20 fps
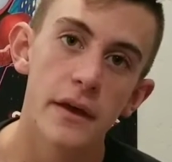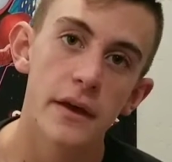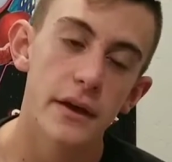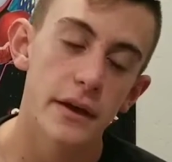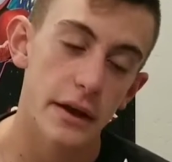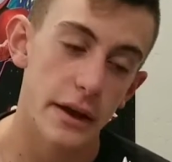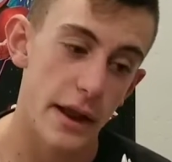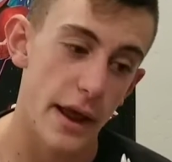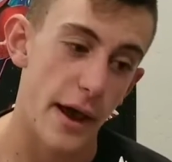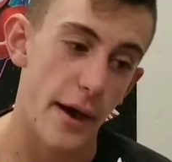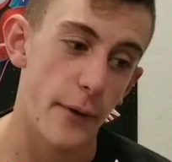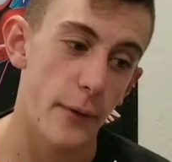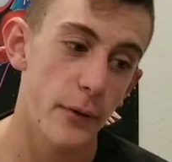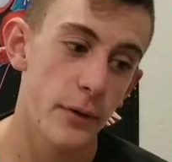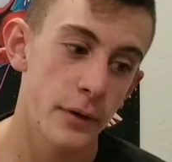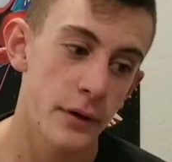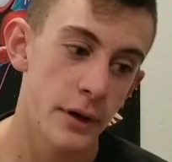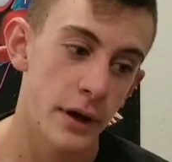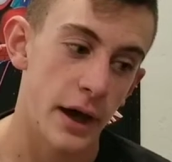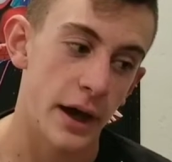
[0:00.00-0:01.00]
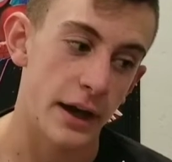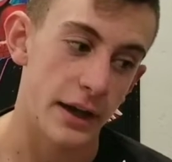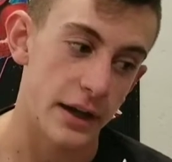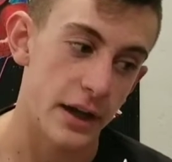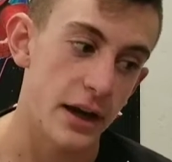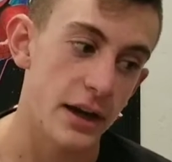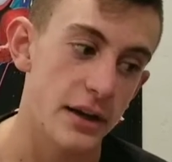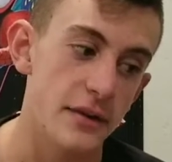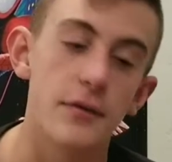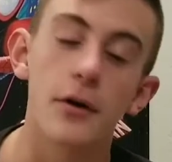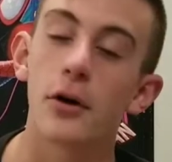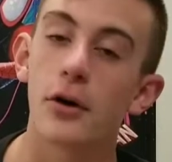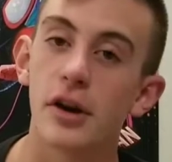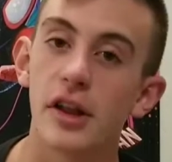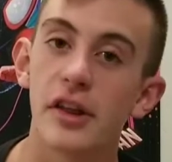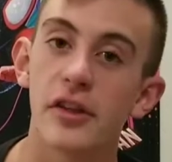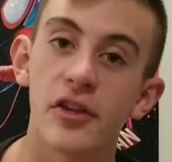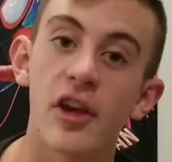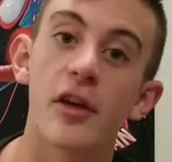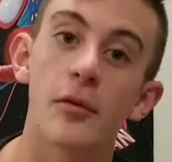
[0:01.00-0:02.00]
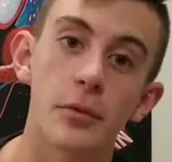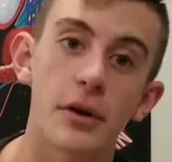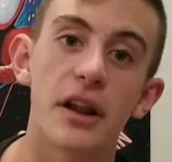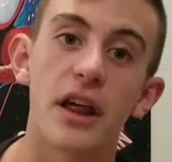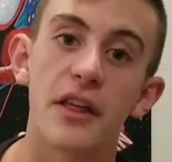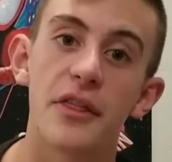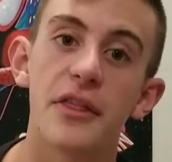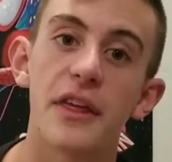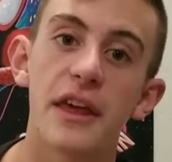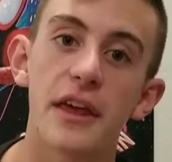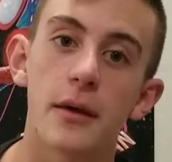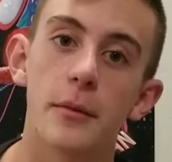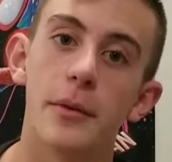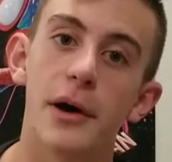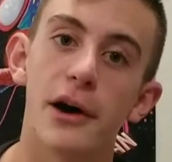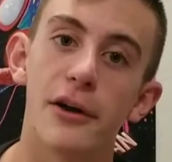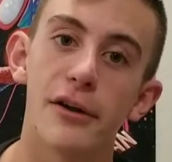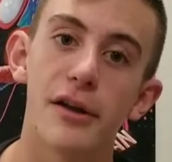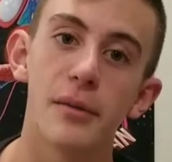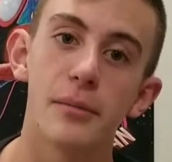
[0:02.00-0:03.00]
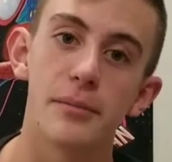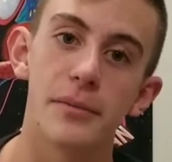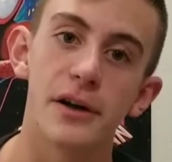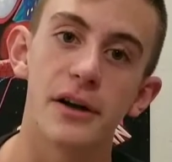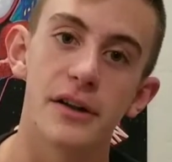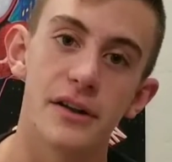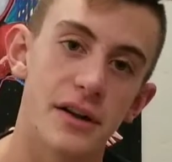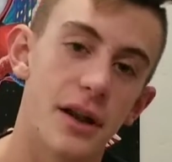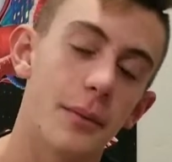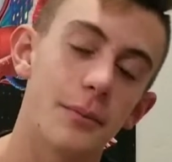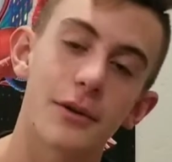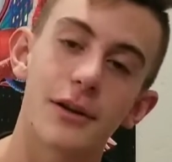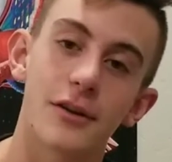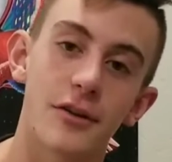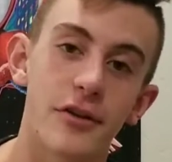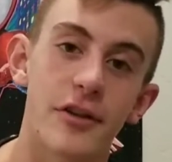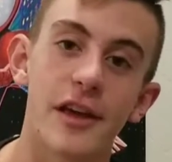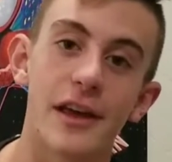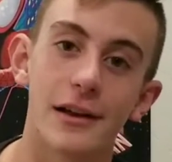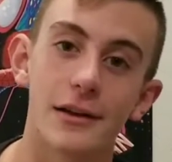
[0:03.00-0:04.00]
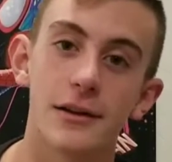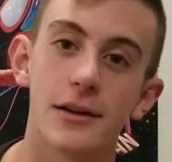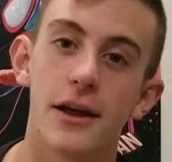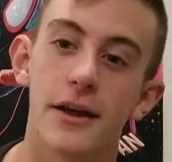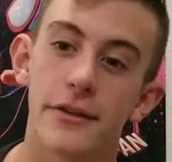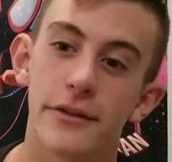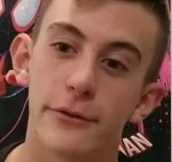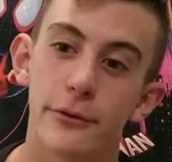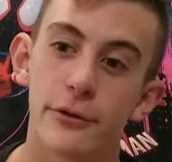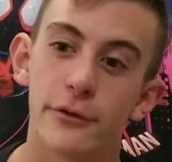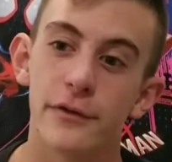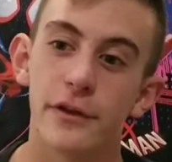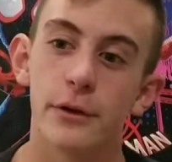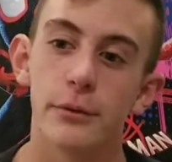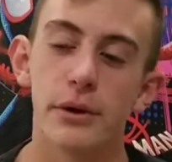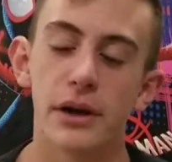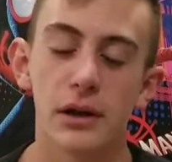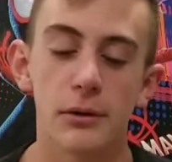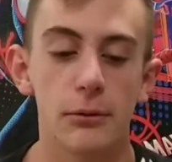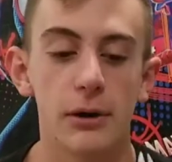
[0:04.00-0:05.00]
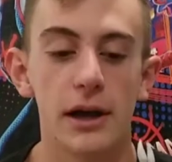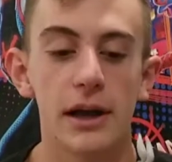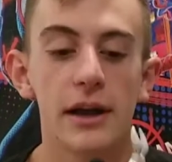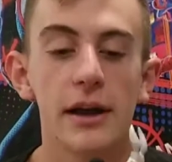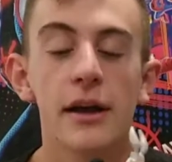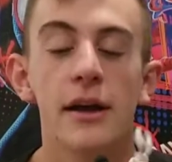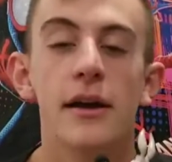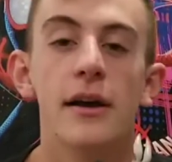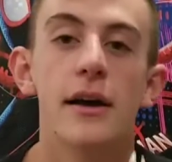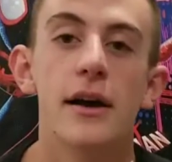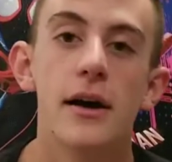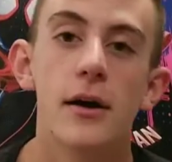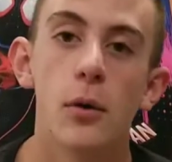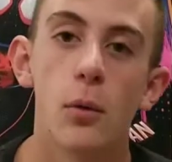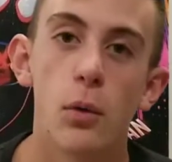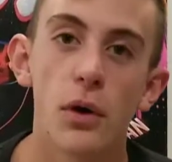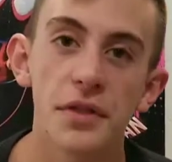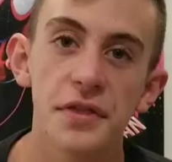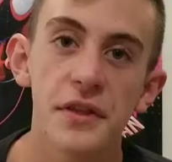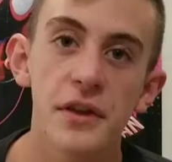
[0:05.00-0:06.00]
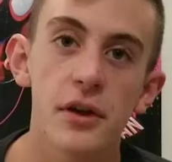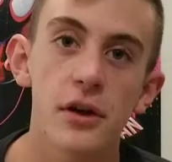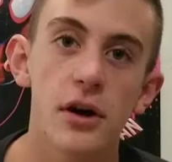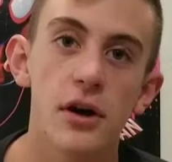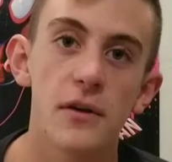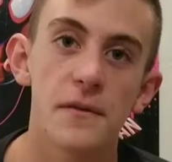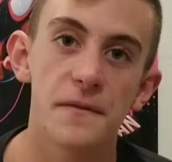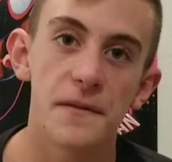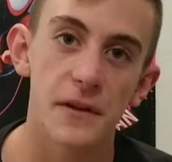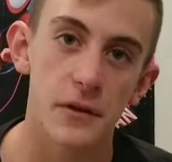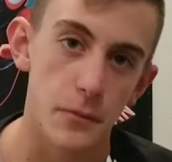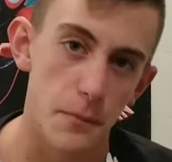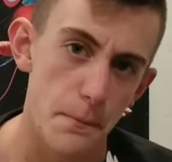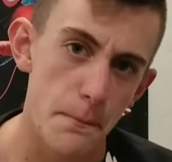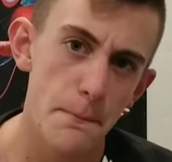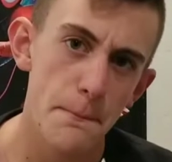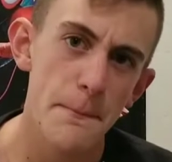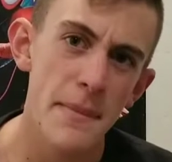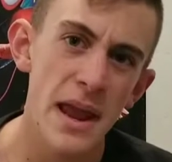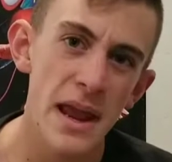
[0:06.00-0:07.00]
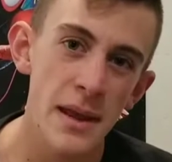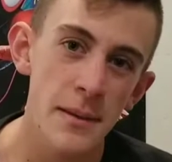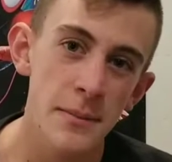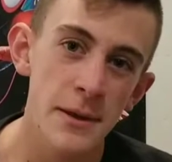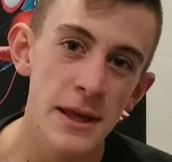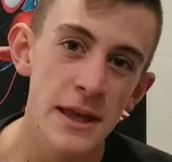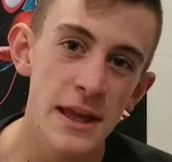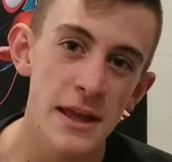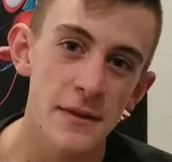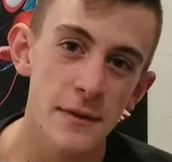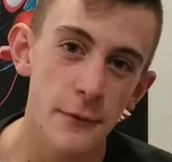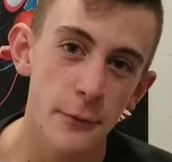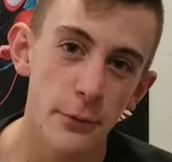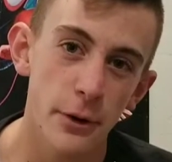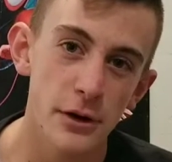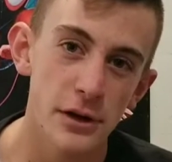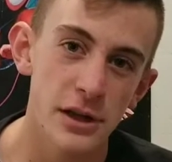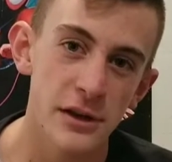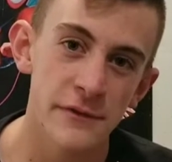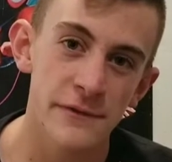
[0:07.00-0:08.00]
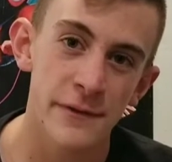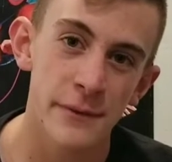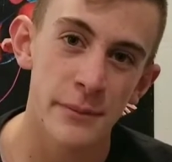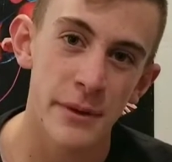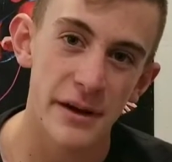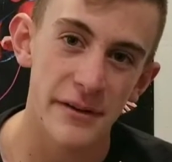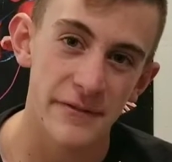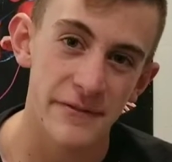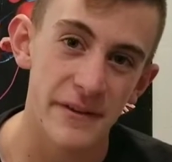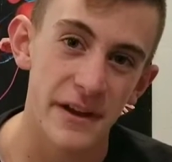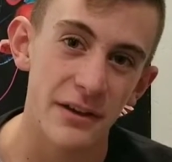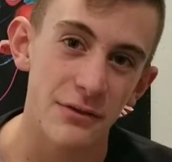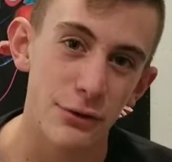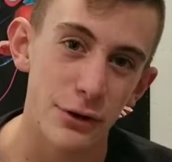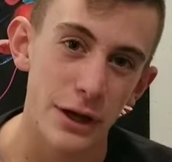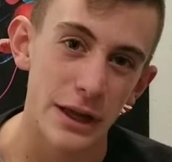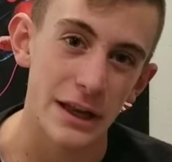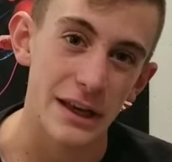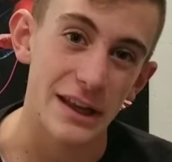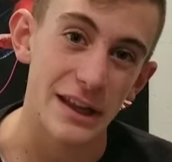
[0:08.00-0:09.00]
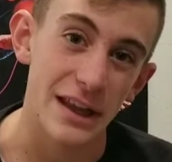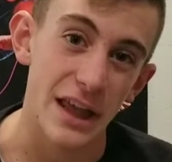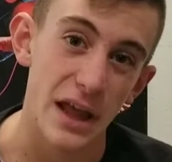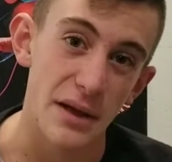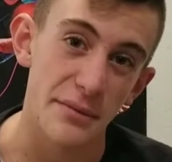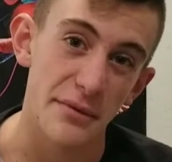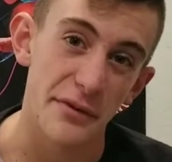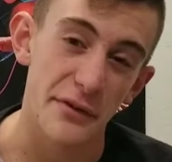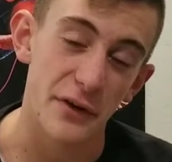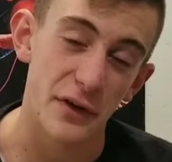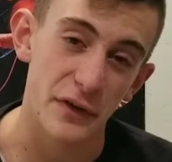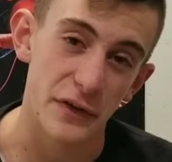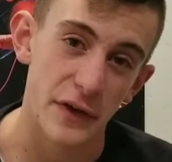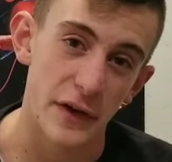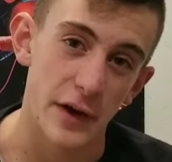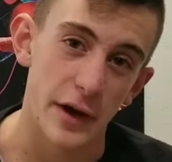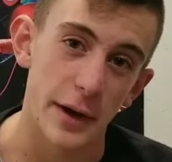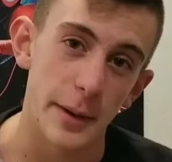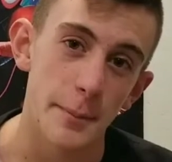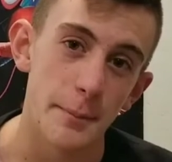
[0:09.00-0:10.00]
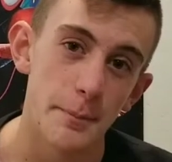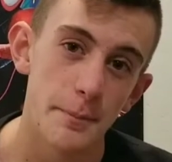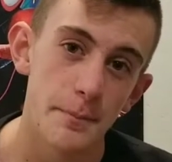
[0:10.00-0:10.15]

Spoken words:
Now, I kind of already said what I think about it, but I'm going to say it a lot in the review anyway. What the Golf is maybe in the running for my favorite indie game of all time.